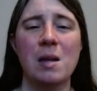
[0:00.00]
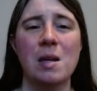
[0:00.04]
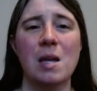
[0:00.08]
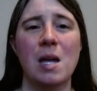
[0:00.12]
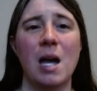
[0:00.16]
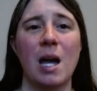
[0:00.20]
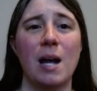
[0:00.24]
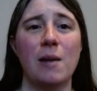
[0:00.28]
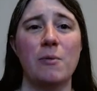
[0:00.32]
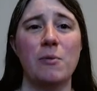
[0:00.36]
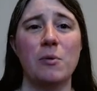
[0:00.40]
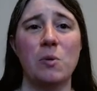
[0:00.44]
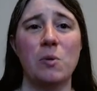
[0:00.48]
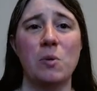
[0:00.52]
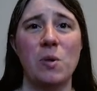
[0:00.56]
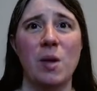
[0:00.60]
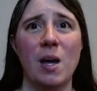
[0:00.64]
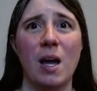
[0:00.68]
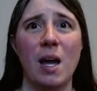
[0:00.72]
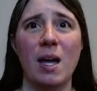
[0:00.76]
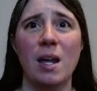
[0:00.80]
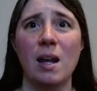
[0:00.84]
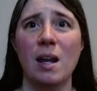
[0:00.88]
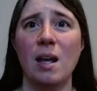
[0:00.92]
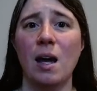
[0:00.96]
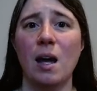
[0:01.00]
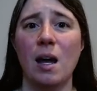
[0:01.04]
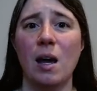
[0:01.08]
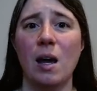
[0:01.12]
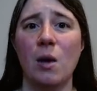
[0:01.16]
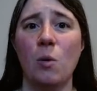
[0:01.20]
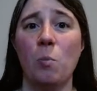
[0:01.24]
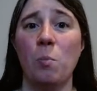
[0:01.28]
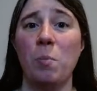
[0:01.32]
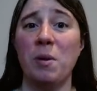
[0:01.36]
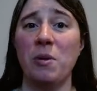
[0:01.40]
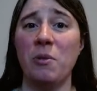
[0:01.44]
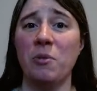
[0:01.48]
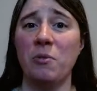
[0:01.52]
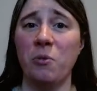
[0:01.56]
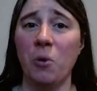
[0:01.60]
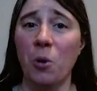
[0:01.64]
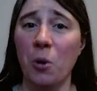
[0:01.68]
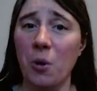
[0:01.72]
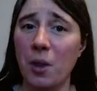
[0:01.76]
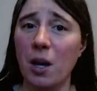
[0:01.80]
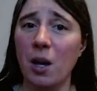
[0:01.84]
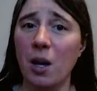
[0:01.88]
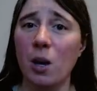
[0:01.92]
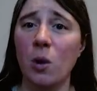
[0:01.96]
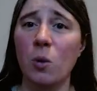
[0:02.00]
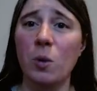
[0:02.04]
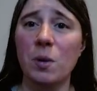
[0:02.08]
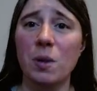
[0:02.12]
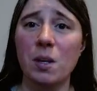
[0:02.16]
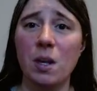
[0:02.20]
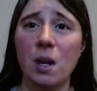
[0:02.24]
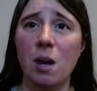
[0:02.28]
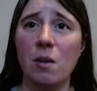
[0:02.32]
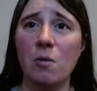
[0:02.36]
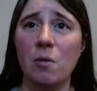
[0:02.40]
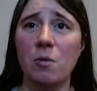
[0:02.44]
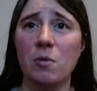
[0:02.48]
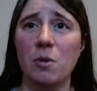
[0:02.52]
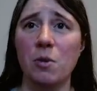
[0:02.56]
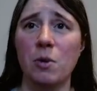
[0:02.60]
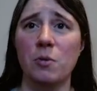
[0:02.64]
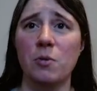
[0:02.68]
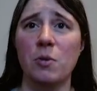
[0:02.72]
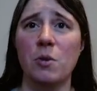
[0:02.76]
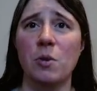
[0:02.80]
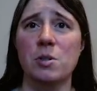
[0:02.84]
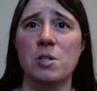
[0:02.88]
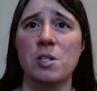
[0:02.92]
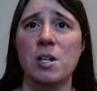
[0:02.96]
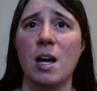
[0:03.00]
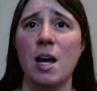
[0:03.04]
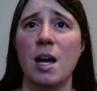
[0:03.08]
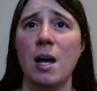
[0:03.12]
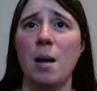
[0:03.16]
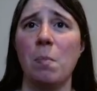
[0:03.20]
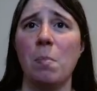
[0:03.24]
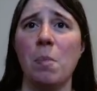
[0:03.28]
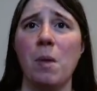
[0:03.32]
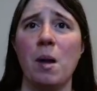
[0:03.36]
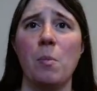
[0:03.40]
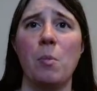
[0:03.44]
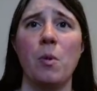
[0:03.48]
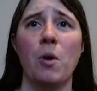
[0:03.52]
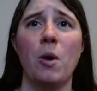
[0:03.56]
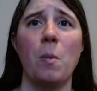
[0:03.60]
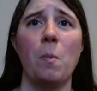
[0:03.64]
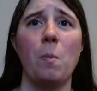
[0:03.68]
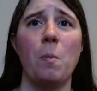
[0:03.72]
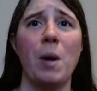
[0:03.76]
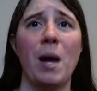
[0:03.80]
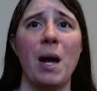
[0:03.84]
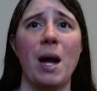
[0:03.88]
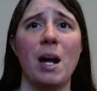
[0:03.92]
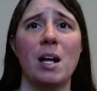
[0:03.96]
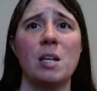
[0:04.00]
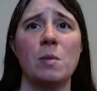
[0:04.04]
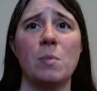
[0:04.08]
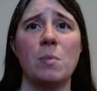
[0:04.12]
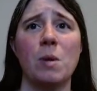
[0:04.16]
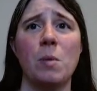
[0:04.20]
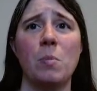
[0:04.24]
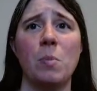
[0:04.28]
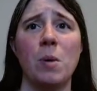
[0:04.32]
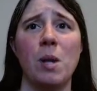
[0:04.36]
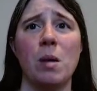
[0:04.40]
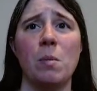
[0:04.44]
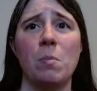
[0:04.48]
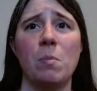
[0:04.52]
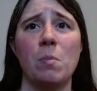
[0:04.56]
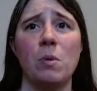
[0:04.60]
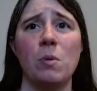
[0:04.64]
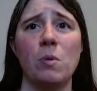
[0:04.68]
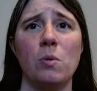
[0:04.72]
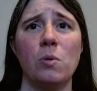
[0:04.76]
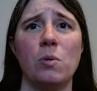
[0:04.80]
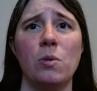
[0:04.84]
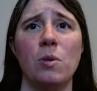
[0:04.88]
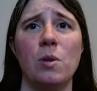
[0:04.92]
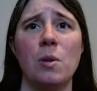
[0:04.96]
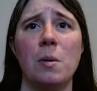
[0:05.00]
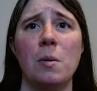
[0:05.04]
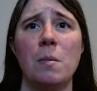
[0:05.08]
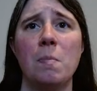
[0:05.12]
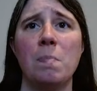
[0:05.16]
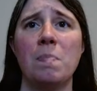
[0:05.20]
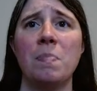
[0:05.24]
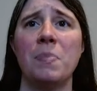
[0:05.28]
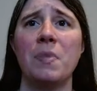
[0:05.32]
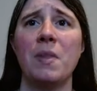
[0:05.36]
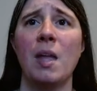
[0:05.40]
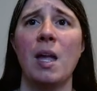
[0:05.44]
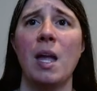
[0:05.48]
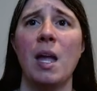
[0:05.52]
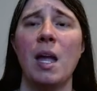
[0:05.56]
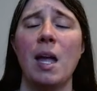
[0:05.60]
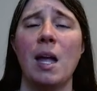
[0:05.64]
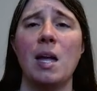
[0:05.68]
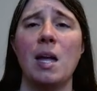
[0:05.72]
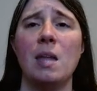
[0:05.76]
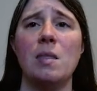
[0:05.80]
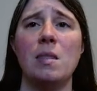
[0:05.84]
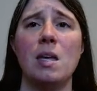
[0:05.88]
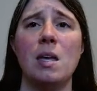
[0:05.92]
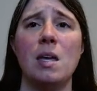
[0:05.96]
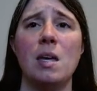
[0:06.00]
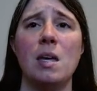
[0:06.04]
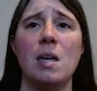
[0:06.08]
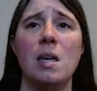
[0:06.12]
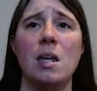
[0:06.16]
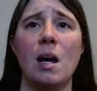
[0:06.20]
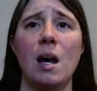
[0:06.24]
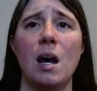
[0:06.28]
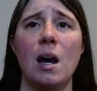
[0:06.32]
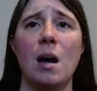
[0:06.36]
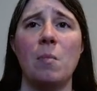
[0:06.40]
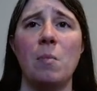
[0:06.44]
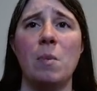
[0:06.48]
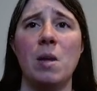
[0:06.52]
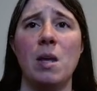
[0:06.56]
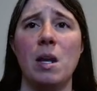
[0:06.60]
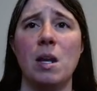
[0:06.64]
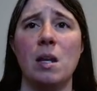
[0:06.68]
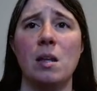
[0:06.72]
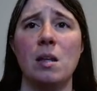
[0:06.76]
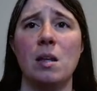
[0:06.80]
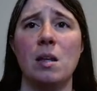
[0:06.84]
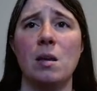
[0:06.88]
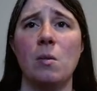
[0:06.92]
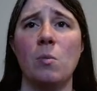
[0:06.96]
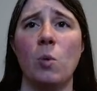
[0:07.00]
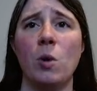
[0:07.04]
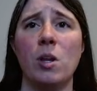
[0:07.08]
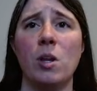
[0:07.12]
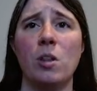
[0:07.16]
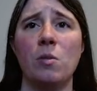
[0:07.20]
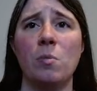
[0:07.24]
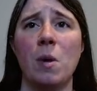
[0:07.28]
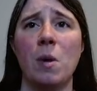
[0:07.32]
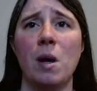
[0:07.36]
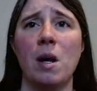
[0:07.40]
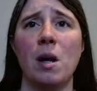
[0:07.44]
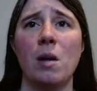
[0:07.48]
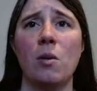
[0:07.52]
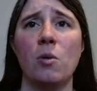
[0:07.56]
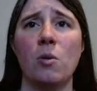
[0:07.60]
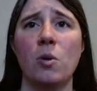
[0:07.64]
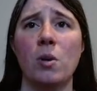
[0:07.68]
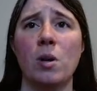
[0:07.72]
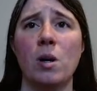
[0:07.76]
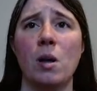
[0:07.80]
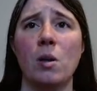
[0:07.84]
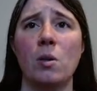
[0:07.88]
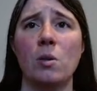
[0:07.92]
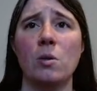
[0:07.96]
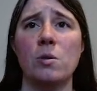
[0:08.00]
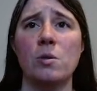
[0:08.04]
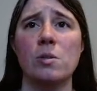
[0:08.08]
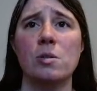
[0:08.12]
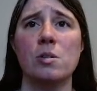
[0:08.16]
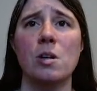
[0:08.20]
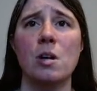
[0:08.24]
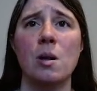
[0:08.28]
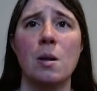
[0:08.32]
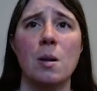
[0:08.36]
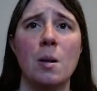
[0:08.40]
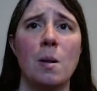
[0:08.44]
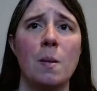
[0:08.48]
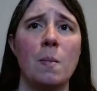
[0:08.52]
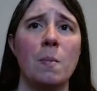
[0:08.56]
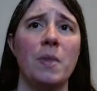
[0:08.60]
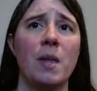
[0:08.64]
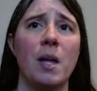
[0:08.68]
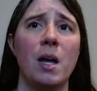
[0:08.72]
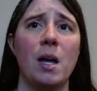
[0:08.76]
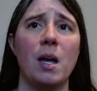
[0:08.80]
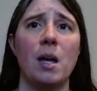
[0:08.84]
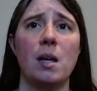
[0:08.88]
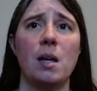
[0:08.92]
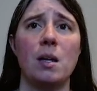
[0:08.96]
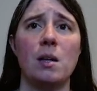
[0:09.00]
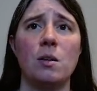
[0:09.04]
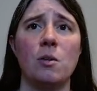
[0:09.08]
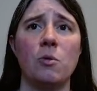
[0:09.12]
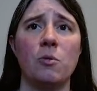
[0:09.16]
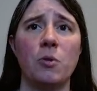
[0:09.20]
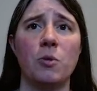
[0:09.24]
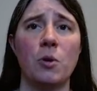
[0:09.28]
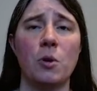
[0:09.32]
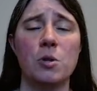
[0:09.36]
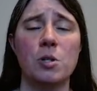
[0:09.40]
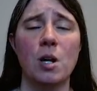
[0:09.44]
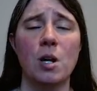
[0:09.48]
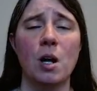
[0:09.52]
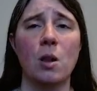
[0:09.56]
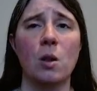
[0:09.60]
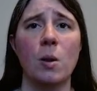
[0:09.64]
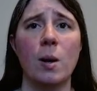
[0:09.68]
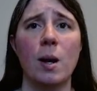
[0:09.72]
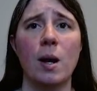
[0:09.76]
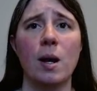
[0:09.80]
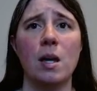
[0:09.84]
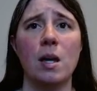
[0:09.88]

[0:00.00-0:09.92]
After that, before they go in the oven for the first time, I bring them back to my paint booth and then I'm hitting them with my other colors. And the first color I